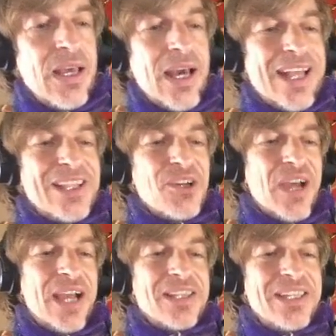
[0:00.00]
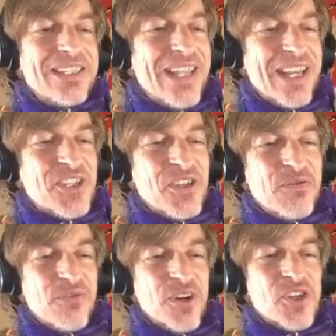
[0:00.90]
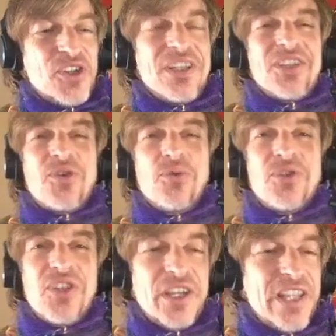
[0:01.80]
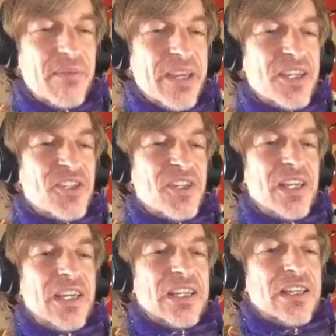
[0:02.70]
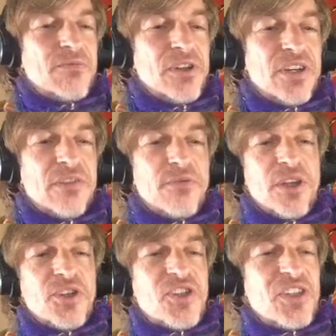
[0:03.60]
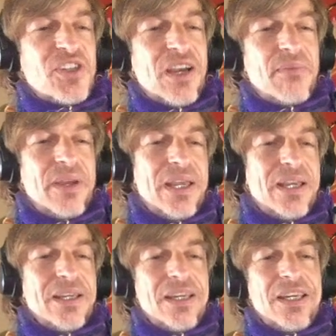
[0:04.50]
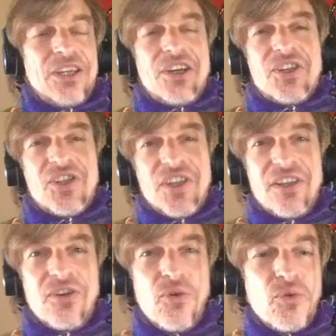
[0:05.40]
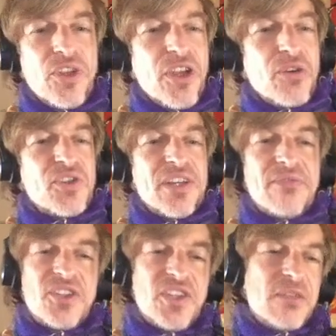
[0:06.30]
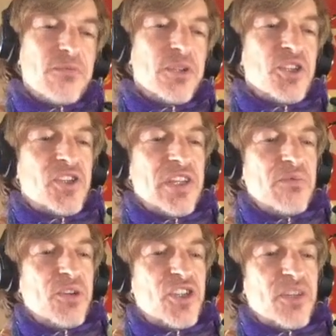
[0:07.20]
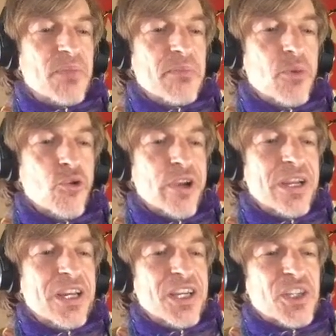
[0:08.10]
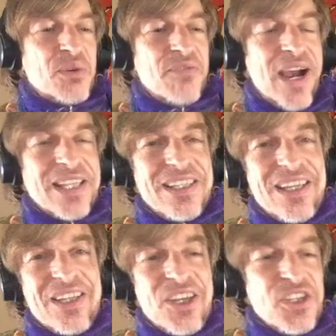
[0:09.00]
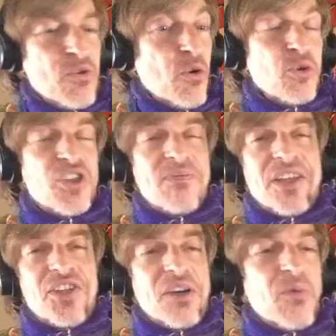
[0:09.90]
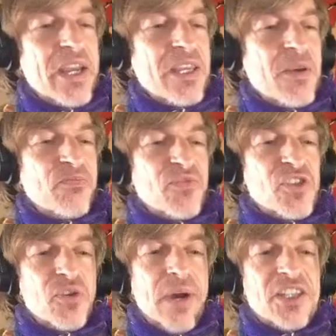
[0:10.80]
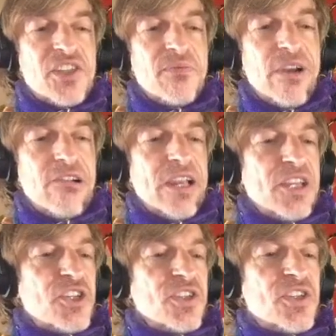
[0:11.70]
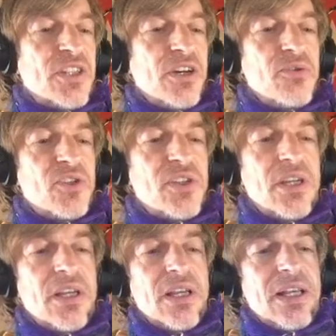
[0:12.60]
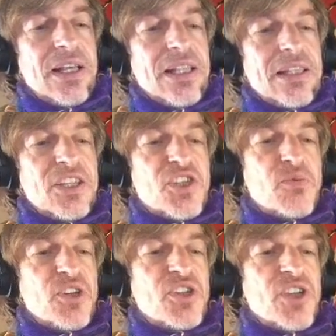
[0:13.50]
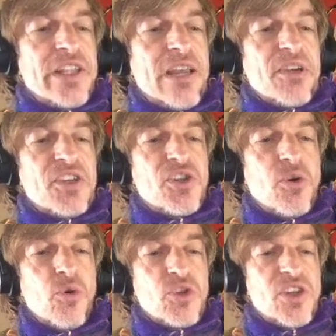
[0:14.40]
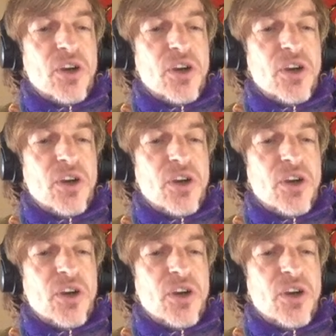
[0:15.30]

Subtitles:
And look at the next new function. It's called dynamics. If you look at the velocity tab here, you can see that all the notes have the same velocity, which is a bit boring. So we've added in a new automatic way to add some variation to those. Let's switch dynamics to auto